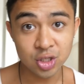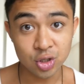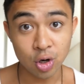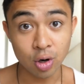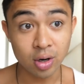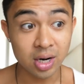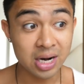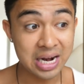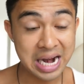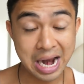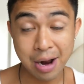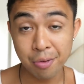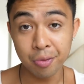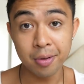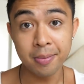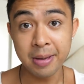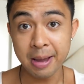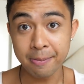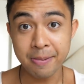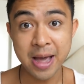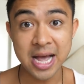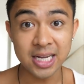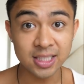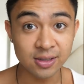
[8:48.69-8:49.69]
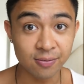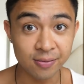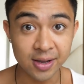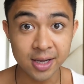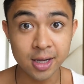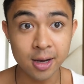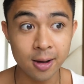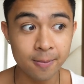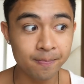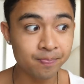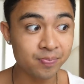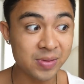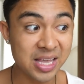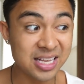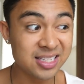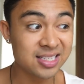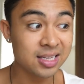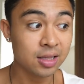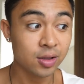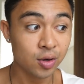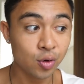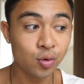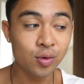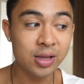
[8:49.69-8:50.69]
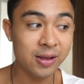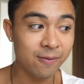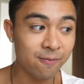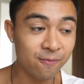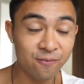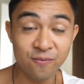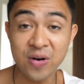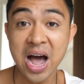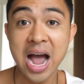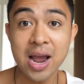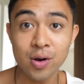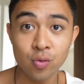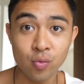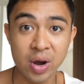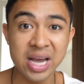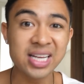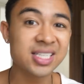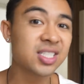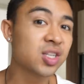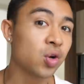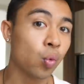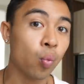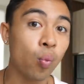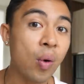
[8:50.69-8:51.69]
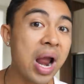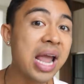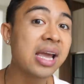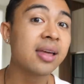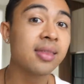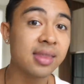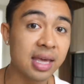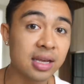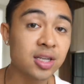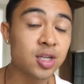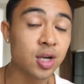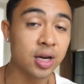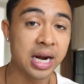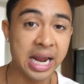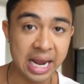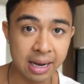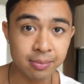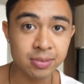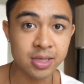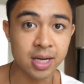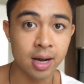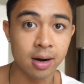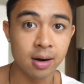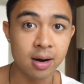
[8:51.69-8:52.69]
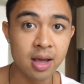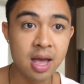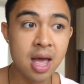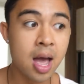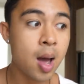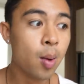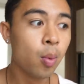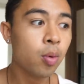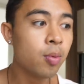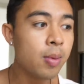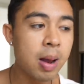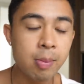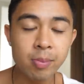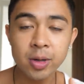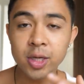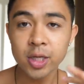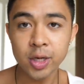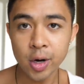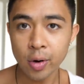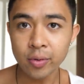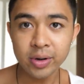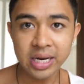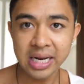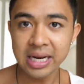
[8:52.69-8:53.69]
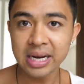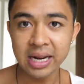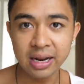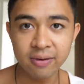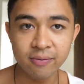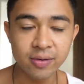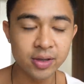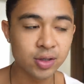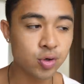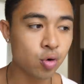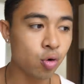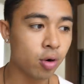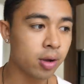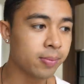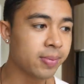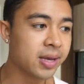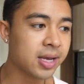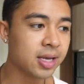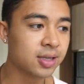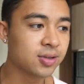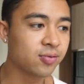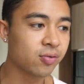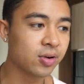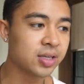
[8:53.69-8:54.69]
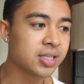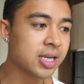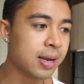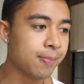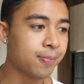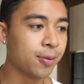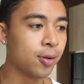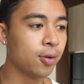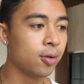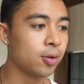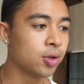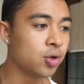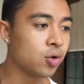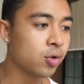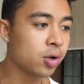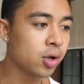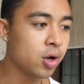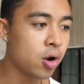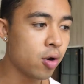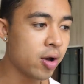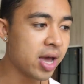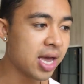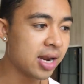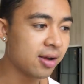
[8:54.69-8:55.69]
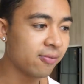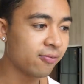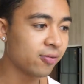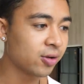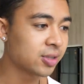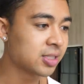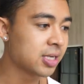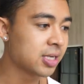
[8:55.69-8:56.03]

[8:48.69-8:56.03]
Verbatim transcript: started and I want to make passive income is literally find ways to rank things on Amazon. Remember, you don't need inventory because, for example, you could go ahead and, for